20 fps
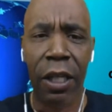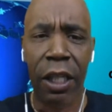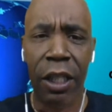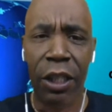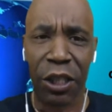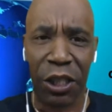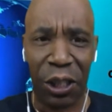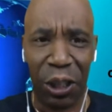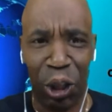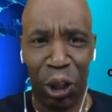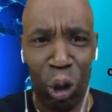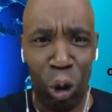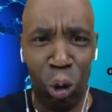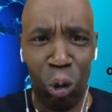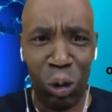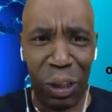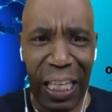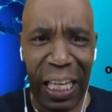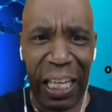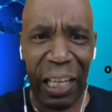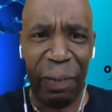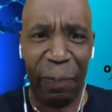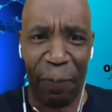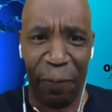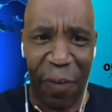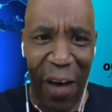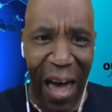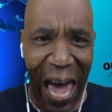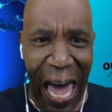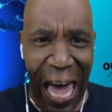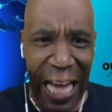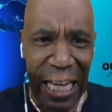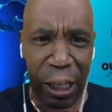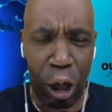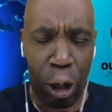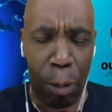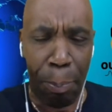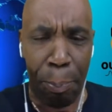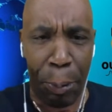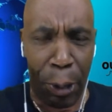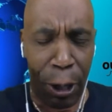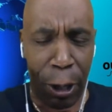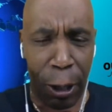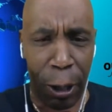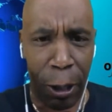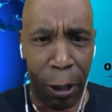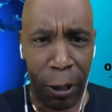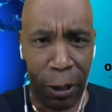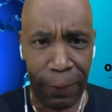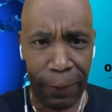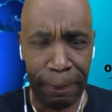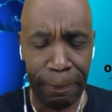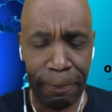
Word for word: Susan Vandenberg